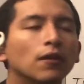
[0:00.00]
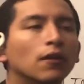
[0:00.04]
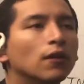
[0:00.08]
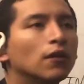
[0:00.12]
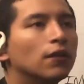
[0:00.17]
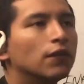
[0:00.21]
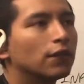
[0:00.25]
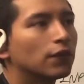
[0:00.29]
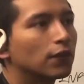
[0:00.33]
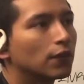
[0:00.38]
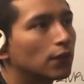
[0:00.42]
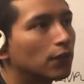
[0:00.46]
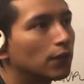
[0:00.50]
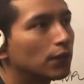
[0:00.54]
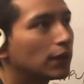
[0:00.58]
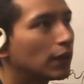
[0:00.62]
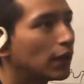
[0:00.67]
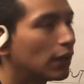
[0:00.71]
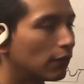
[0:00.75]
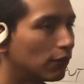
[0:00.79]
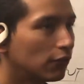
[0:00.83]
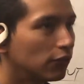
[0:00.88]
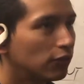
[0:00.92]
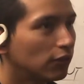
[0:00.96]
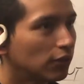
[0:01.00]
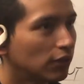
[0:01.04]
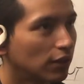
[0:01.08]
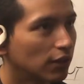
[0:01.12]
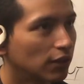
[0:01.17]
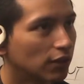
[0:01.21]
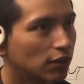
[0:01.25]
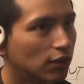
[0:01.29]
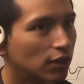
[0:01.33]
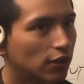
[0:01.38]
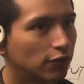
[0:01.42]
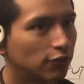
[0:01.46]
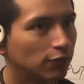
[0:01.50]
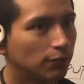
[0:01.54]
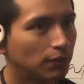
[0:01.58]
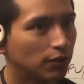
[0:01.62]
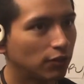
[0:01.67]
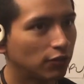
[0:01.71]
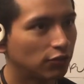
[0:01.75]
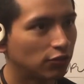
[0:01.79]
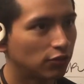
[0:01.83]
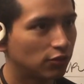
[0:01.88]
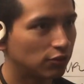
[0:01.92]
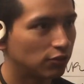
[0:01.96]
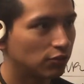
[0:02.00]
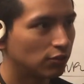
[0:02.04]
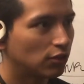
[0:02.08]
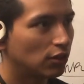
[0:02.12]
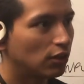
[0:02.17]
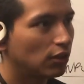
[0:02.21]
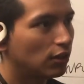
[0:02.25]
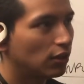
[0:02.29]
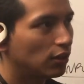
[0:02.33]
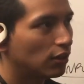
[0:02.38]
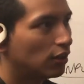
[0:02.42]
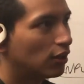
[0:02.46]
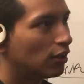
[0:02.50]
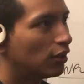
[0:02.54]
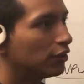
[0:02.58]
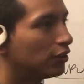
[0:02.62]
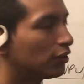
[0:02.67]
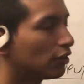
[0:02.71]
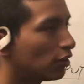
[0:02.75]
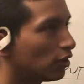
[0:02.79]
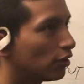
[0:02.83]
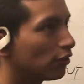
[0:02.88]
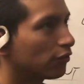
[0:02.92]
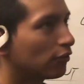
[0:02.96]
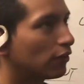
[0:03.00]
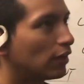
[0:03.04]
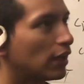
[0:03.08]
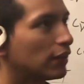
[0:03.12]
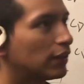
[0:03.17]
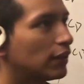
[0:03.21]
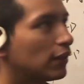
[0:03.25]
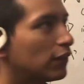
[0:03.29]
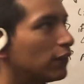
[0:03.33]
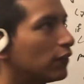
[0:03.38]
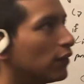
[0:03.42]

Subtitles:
So yeah, once you get a confirmation, you can also add that to your